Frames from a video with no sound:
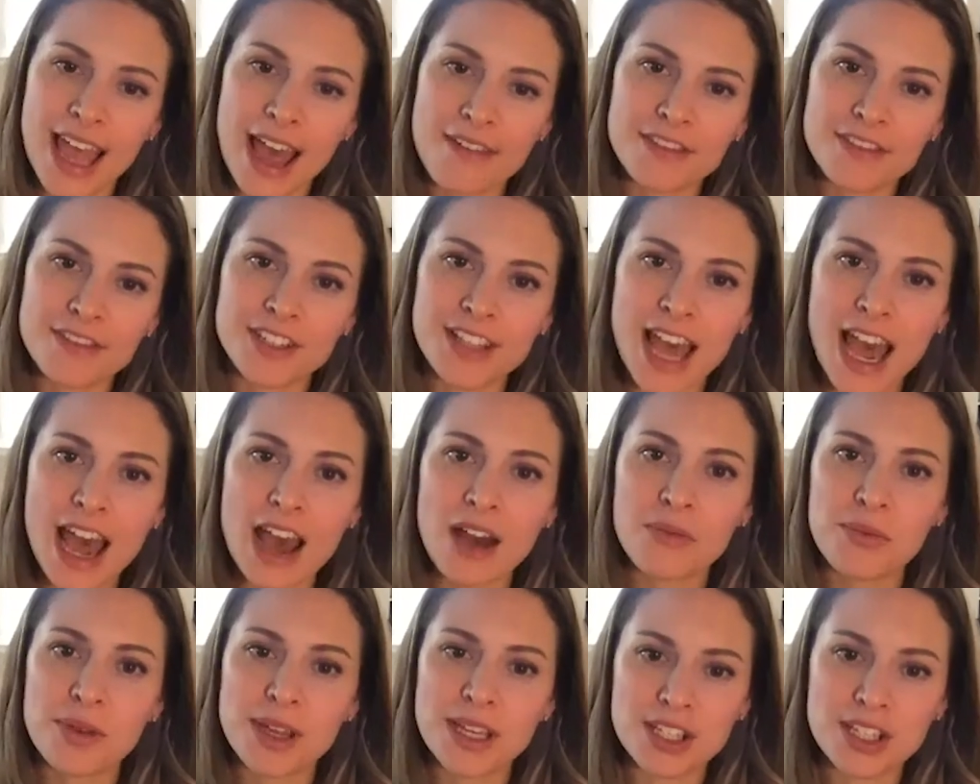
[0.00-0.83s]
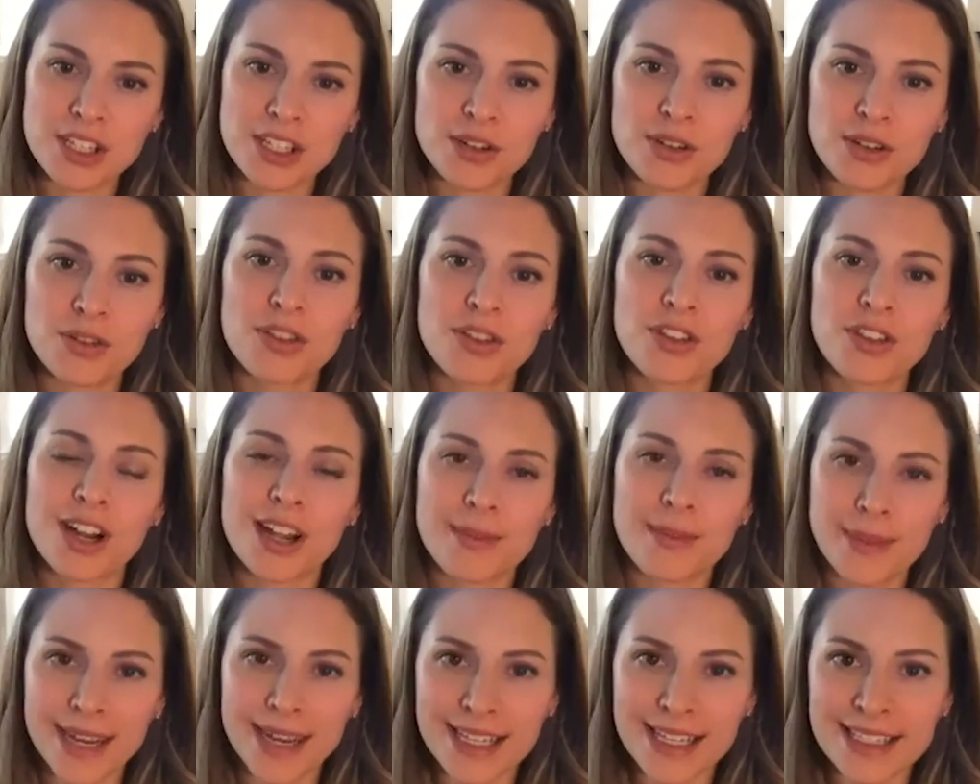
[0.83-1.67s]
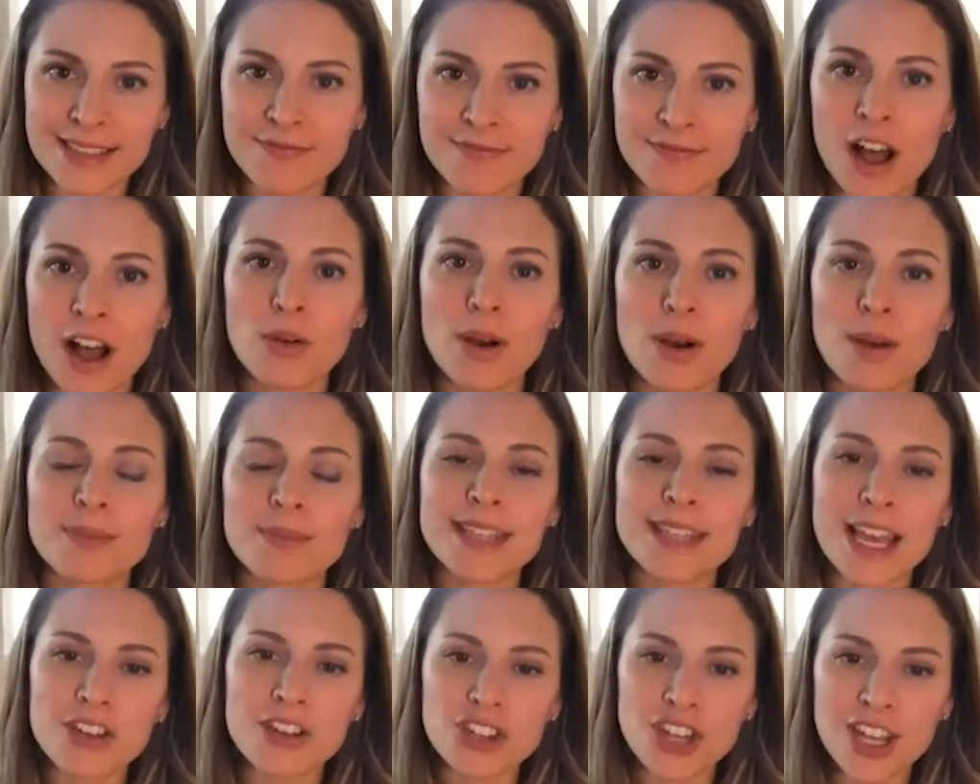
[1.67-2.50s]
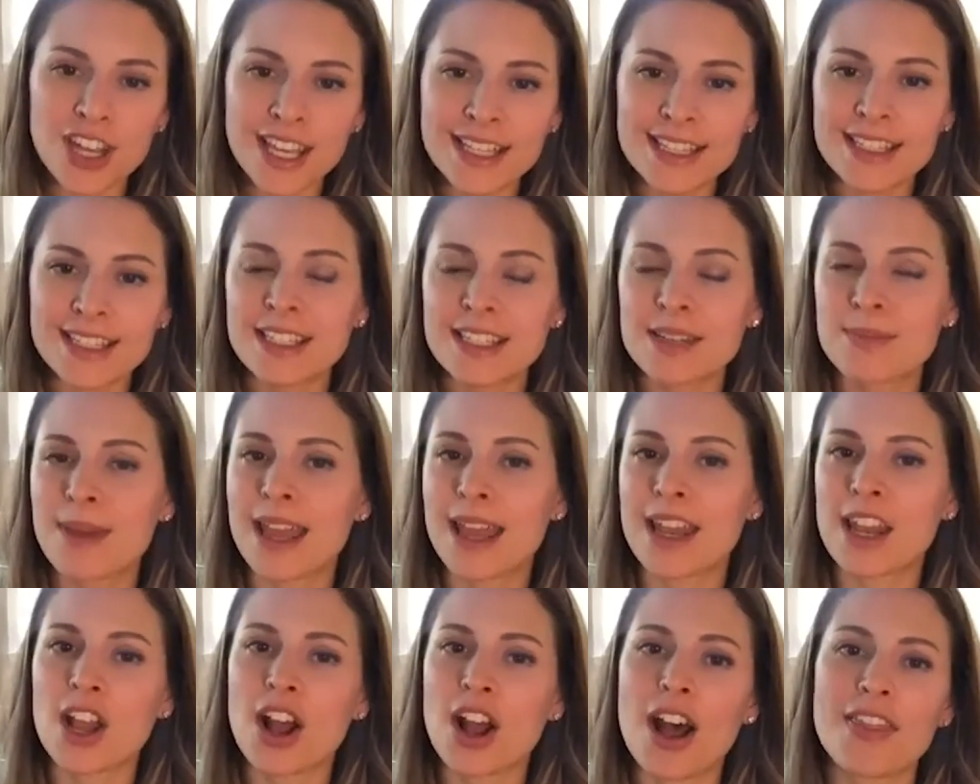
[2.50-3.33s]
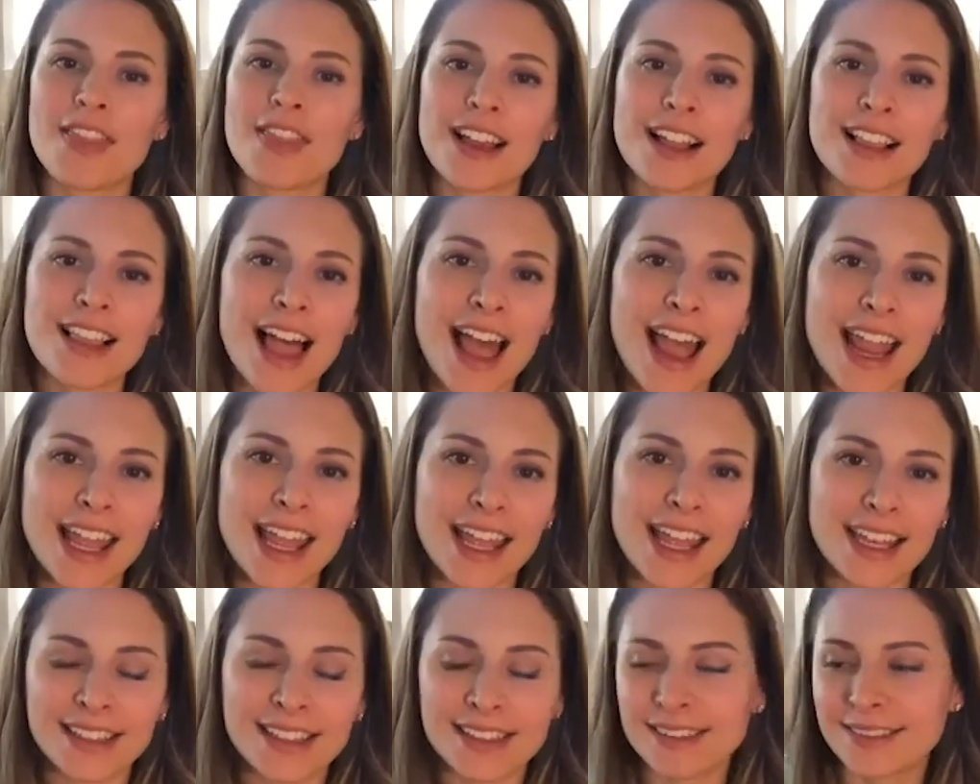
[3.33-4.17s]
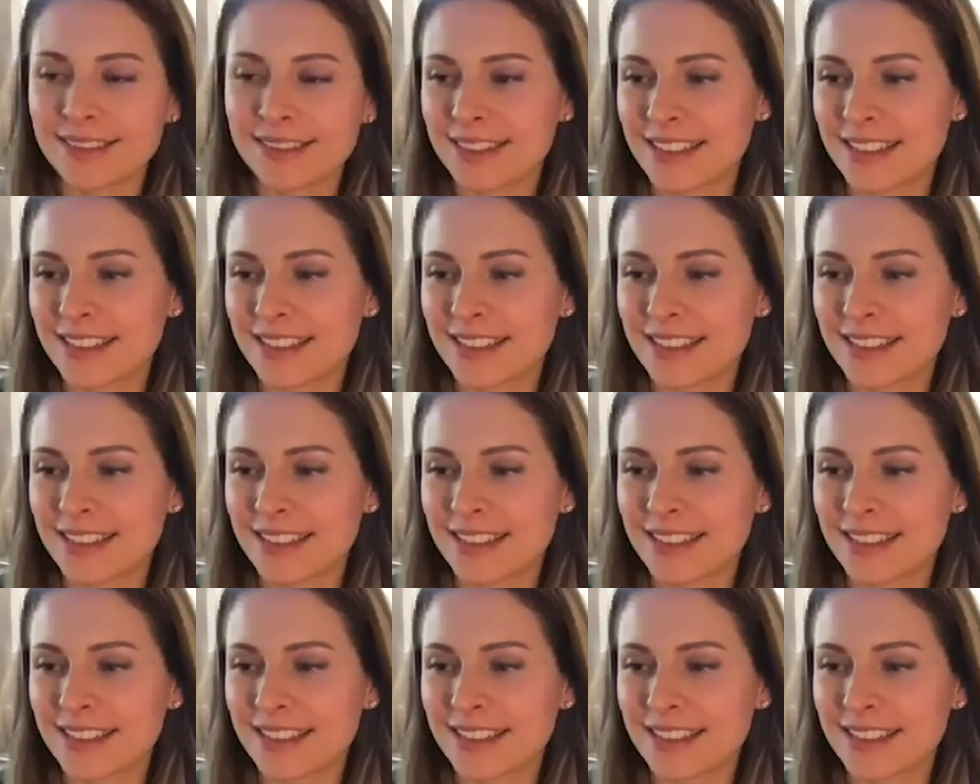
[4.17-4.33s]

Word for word: after that, we do 30-minute follow-up sessions, depending on the client.